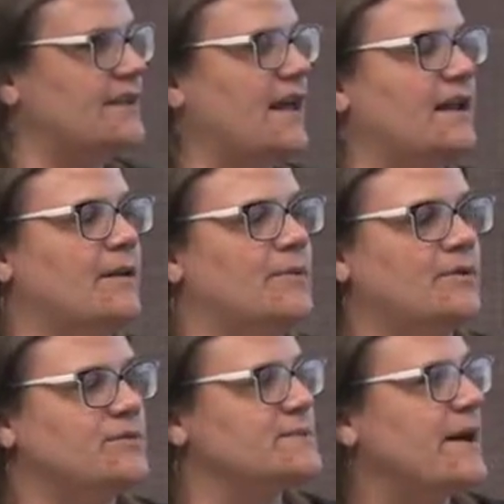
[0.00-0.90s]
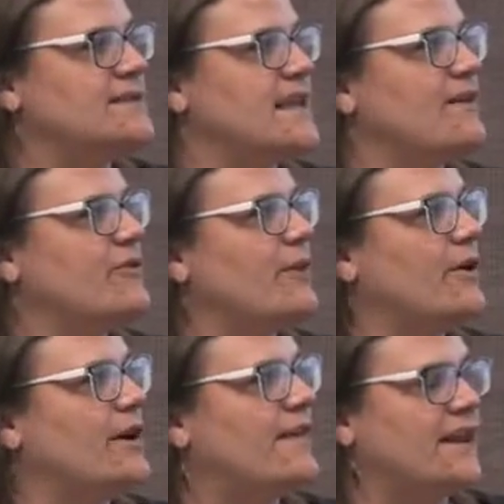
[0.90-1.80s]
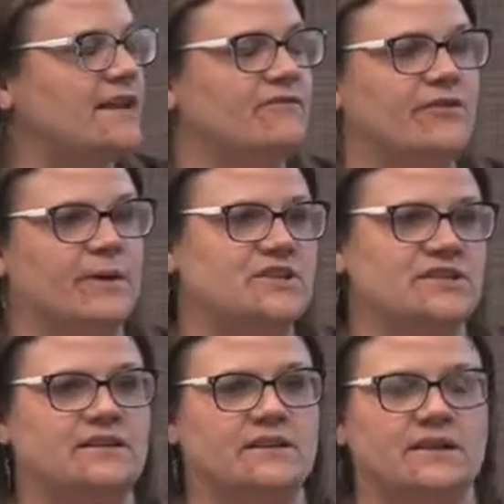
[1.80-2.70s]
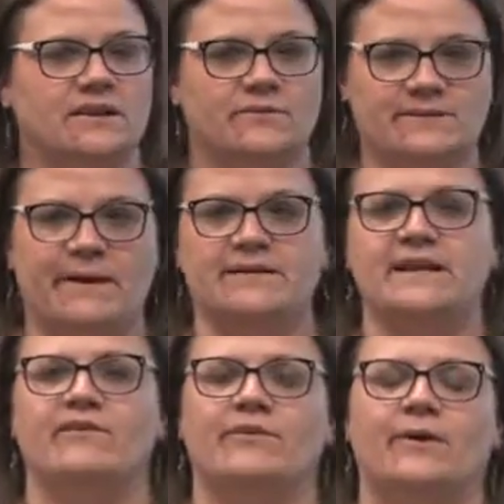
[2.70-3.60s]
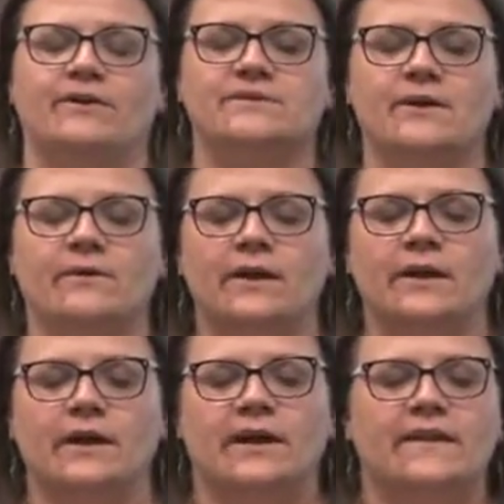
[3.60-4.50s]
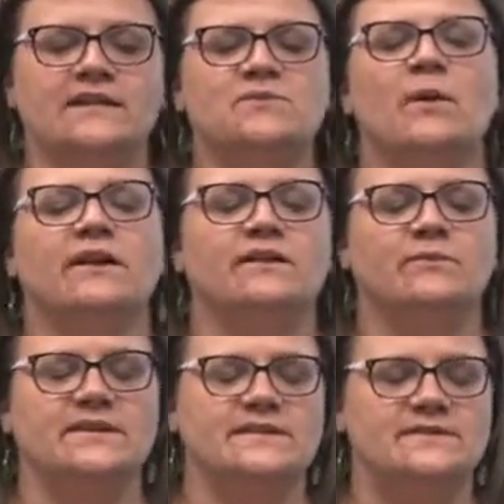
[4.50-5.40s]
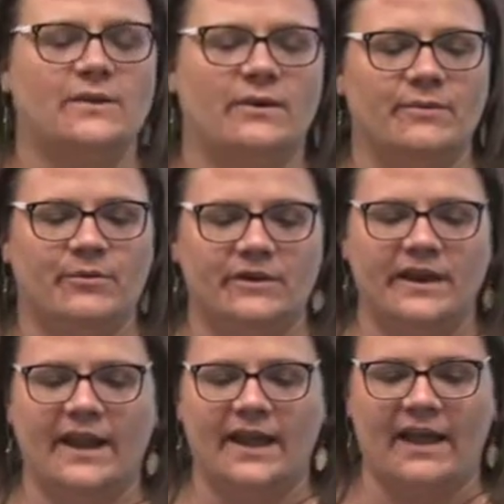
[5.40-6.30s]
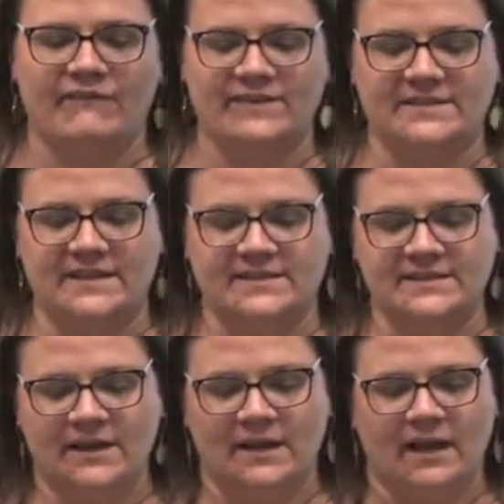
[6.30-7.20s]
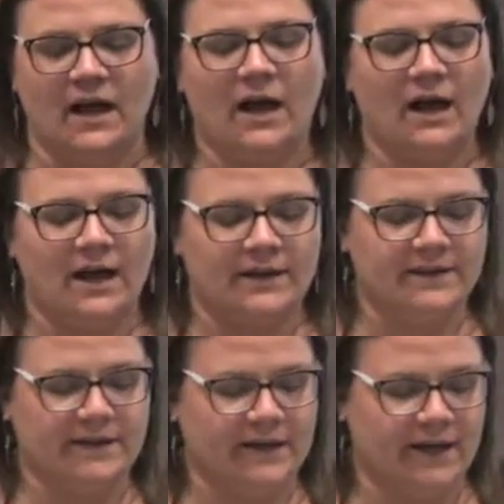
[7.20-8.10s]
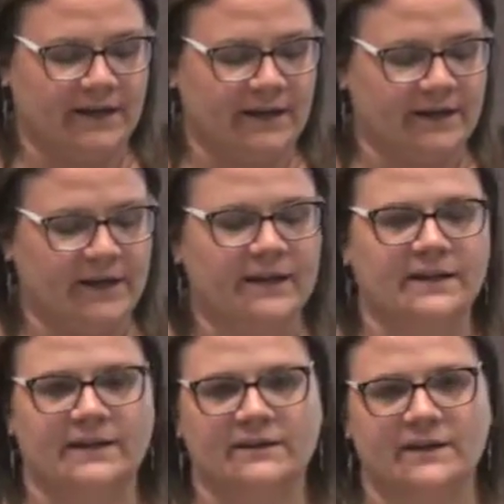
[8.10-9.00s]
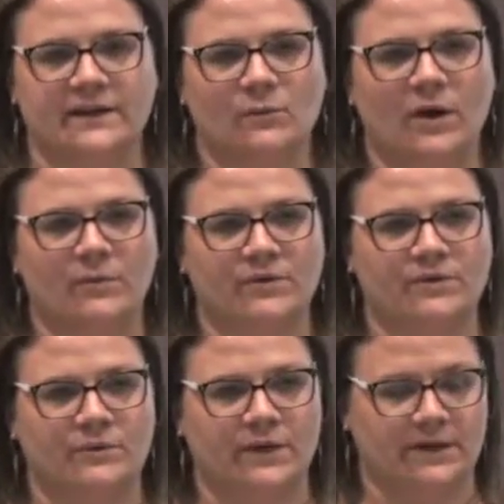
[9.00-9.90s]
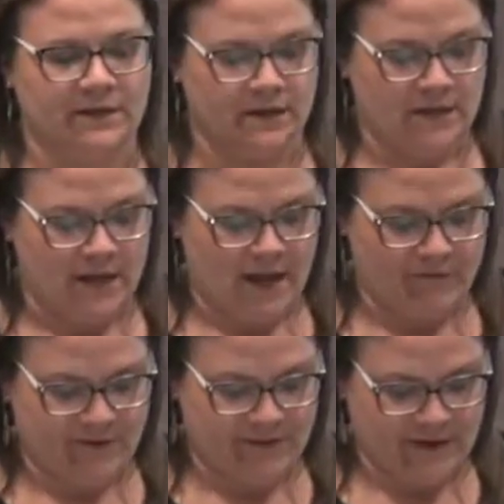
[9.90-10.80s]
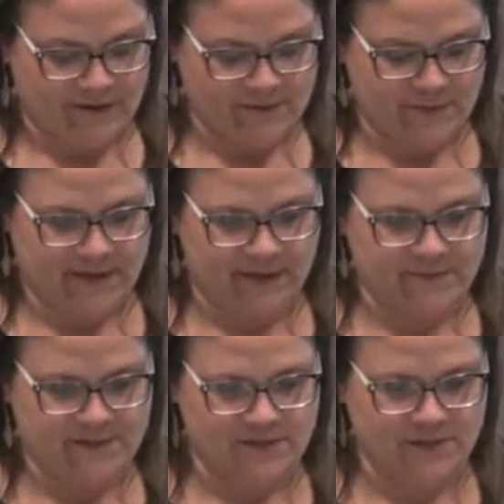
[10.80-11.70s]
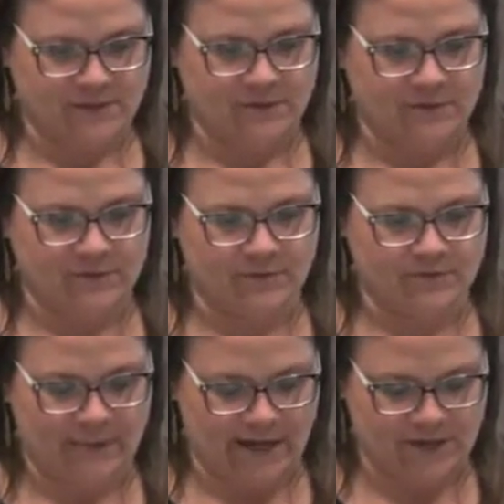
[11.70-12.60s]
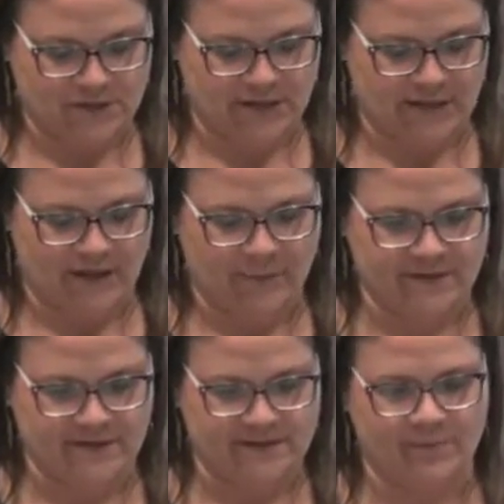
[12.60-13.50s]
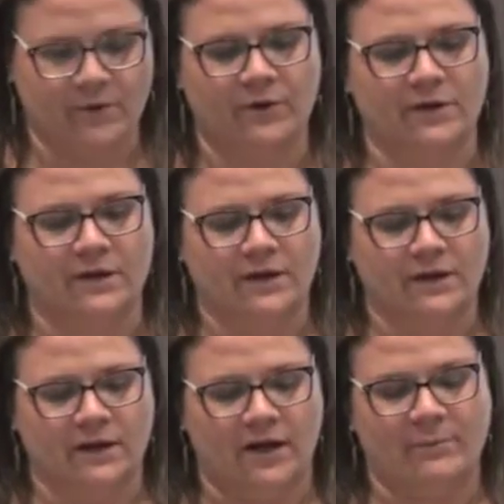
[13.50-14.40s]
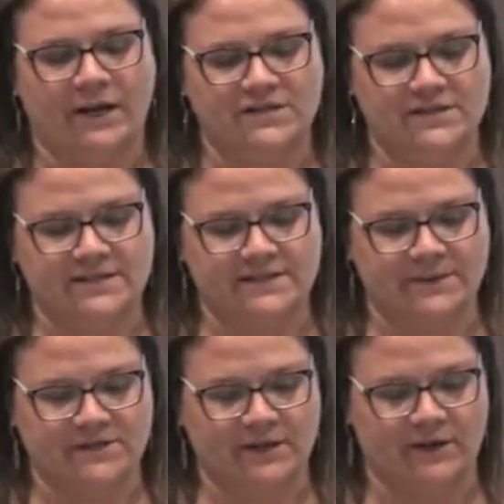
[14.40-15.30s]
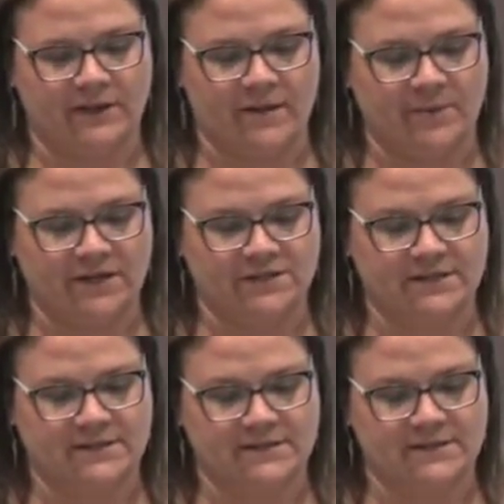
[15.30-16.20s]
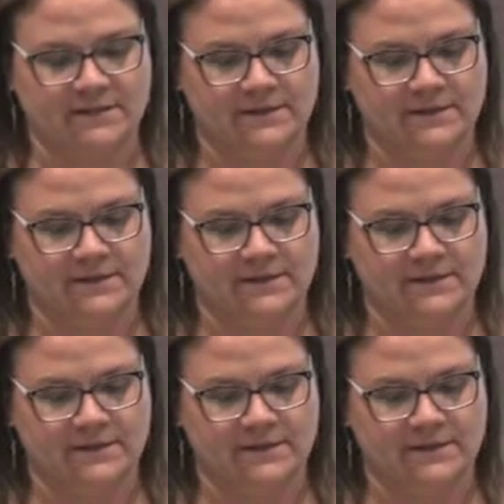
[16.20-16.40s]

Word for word: that immune response everywhere and that inflammation response everywhere. So that's one of the reasons why we put a lot of emphasis on the gut and gut healing while we're doing everything else when it comes to managing and helping to support our patients, especially our Lyme patients.